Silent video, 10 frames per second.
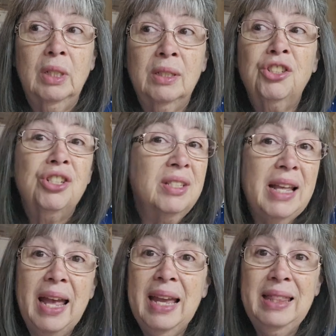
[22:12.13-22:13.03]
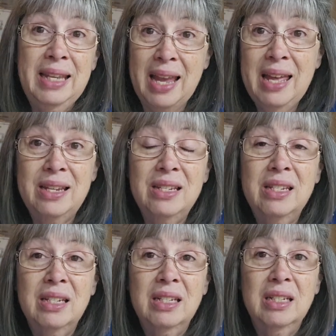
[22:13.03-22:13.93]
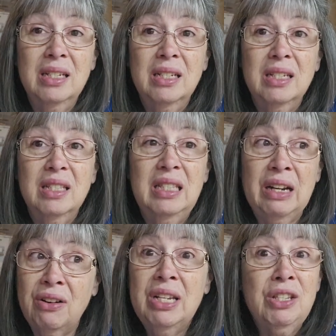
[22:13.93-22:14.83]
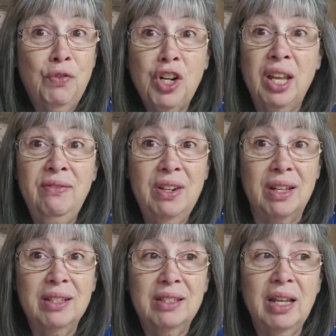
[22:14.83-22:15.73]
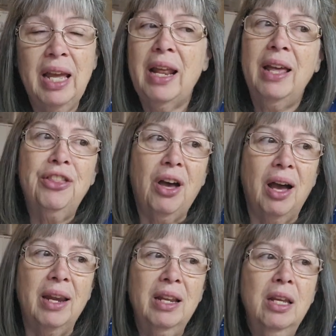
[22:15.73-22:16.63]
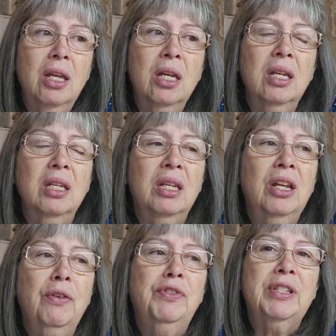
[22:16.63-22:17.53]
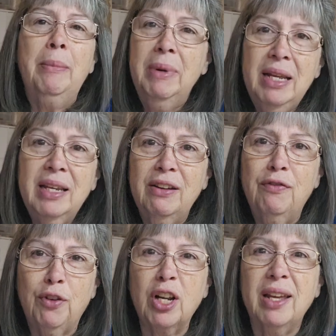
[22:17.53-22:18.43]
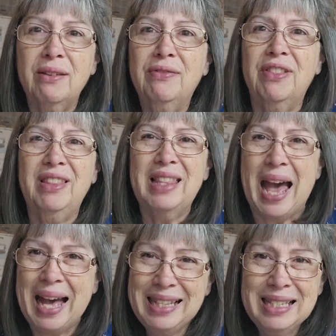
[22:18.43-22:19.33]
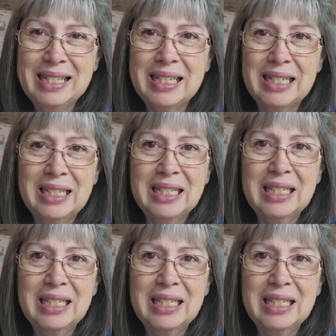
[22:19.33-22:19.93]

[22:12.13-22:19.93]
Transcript: let's just say in the end, there is forgiveness. And I thought, you know, if somebody can forgive that,